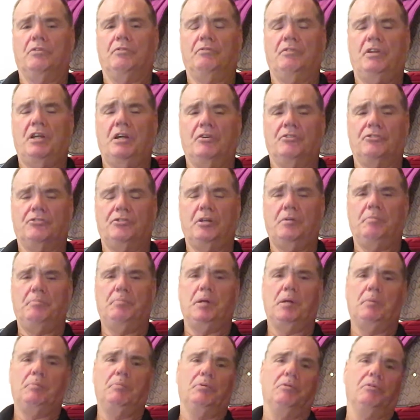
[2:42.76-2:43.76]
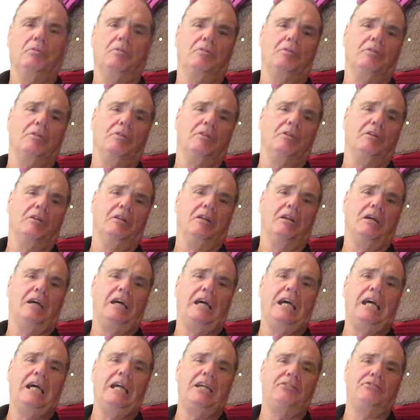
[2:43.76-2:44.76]
now some people
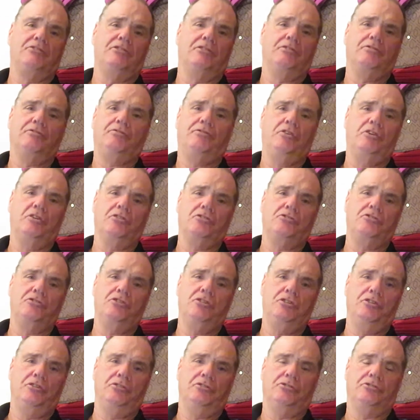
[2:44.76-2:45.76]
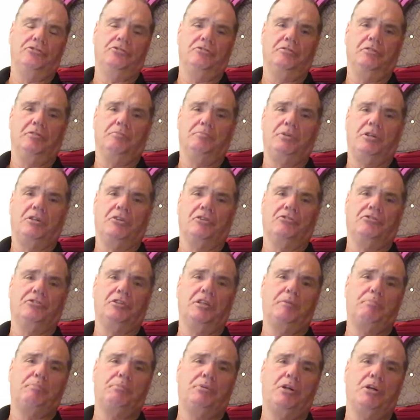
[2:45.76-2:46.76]
hate Fox News because
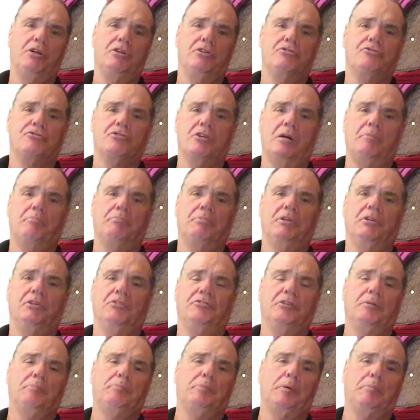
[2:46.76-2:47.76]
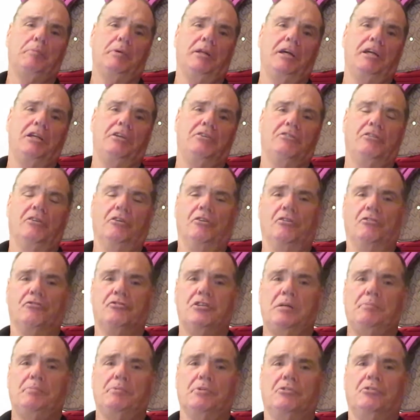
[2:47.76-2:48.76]
they're pro-Trump, and some people hate Donald
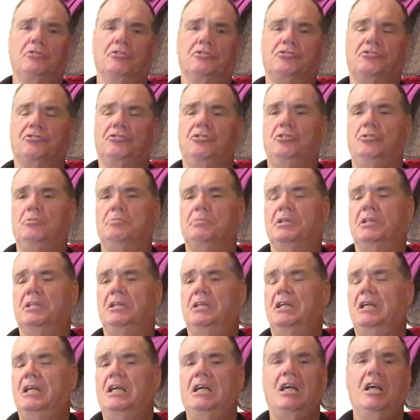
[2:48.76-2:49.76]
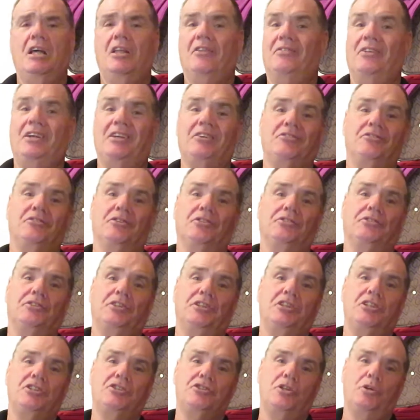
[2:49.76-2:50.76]
Trump, of course, too, but that's not
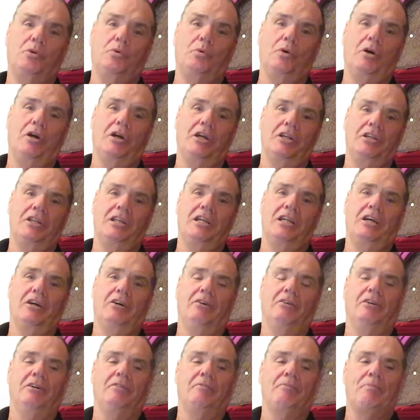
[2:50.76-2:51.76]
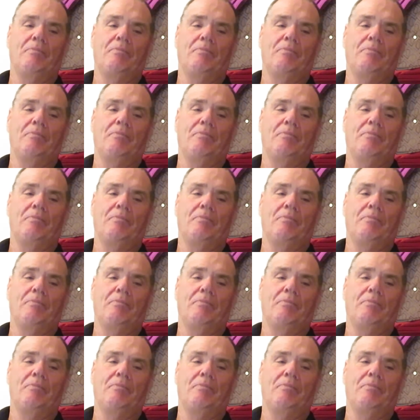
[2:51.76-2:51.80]
the issue right now.